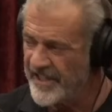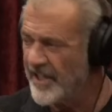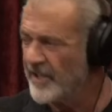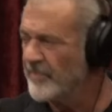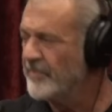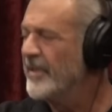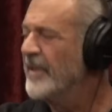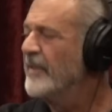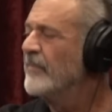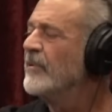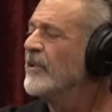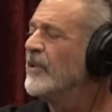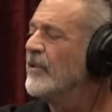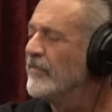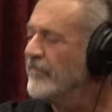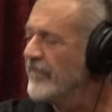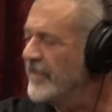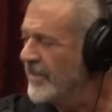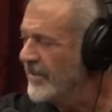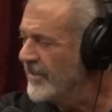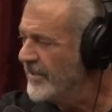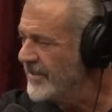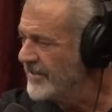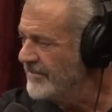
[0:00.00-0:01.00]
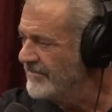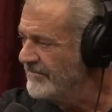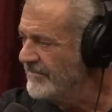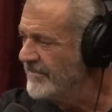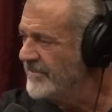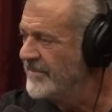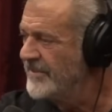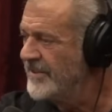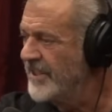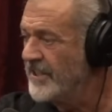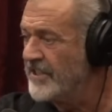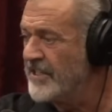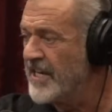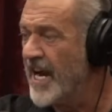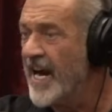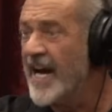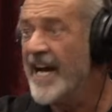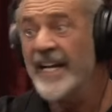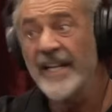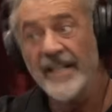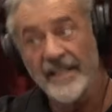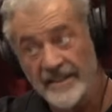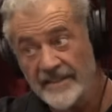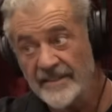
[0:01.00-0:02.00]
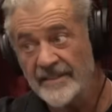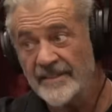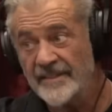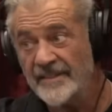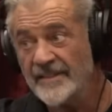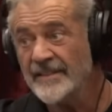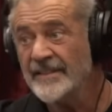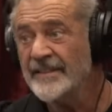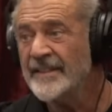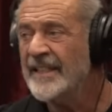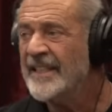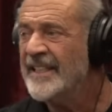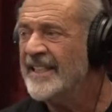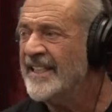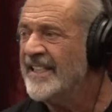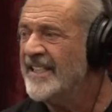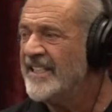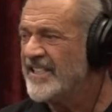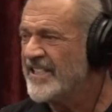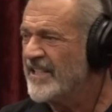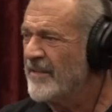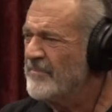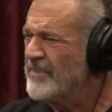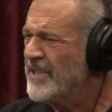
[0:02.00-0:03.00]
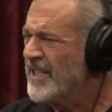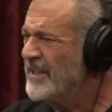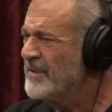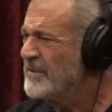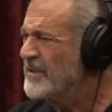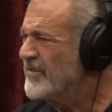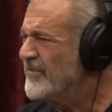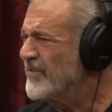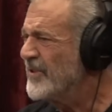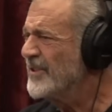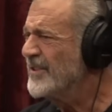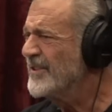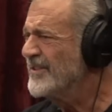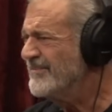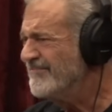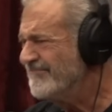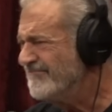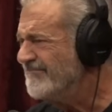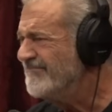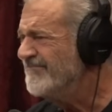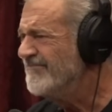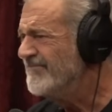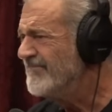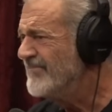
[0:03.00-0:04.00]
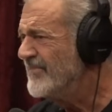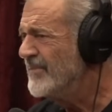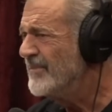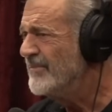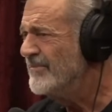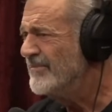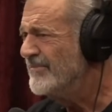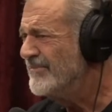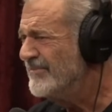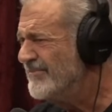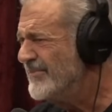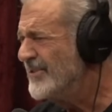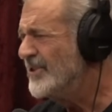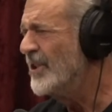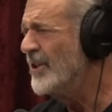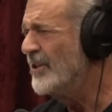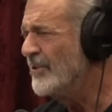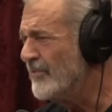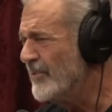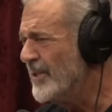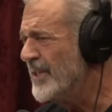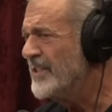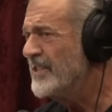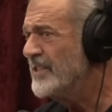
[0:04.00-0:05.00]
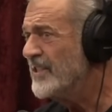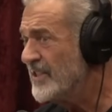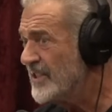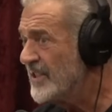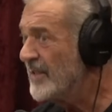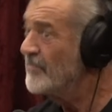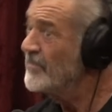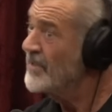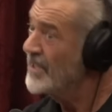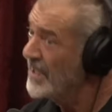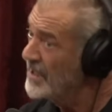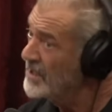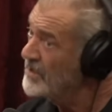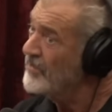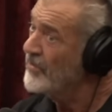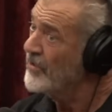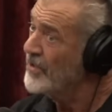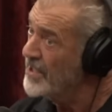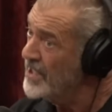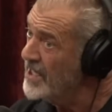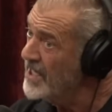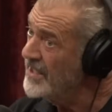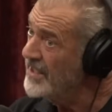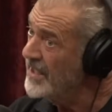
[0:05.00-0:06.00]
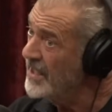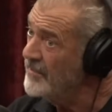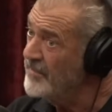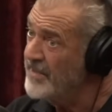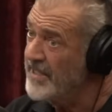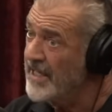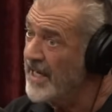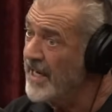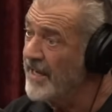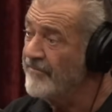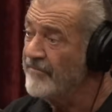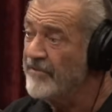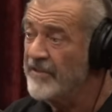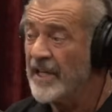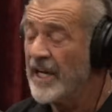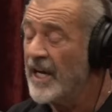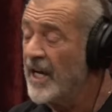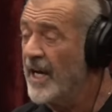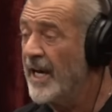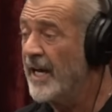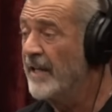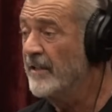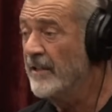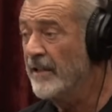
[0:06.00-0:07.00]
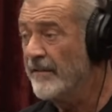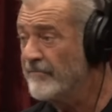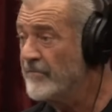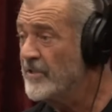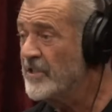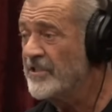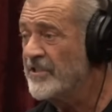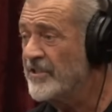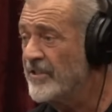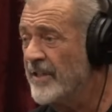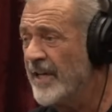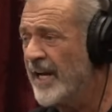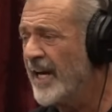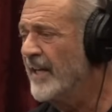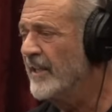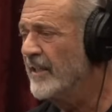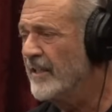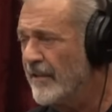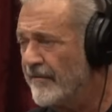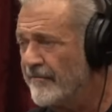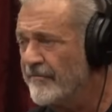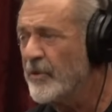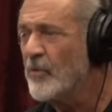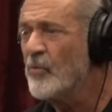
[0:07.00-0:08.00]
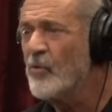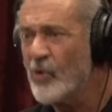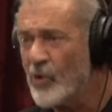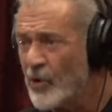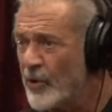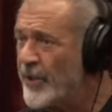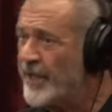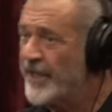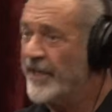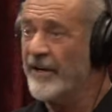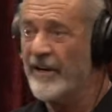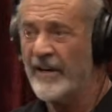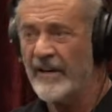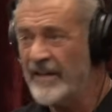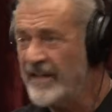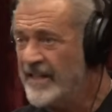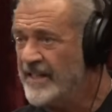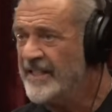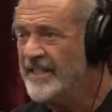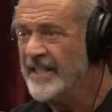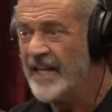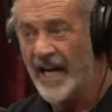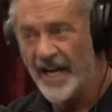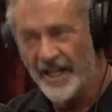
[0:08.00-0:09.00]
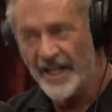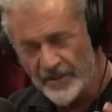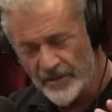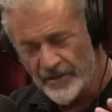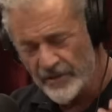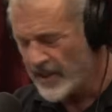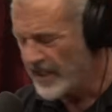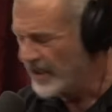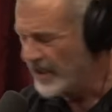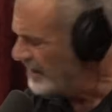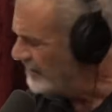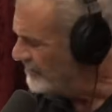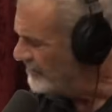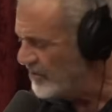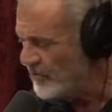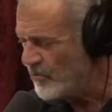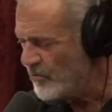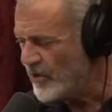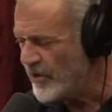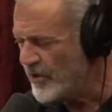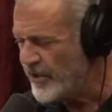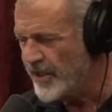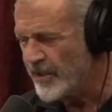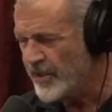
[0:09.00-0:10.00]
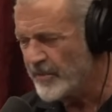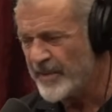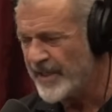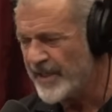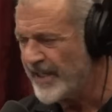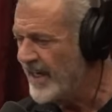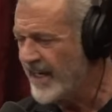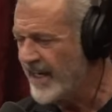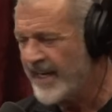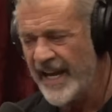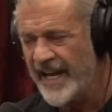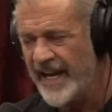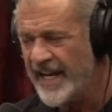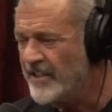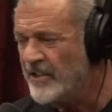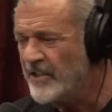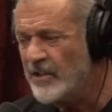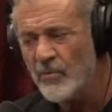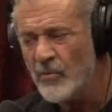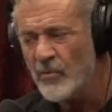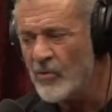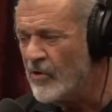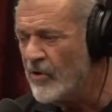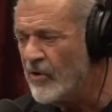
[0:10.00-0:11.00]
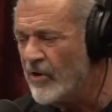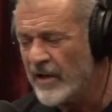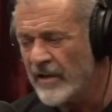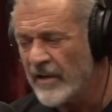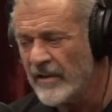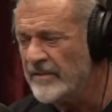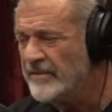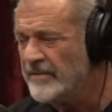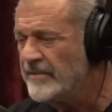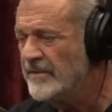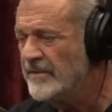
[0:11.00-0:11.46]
young people over there to die, sometimes for good reasons, sometimes for not. I mean, I love this. I love the warrior. I do. I love the warrior, but I hate the war.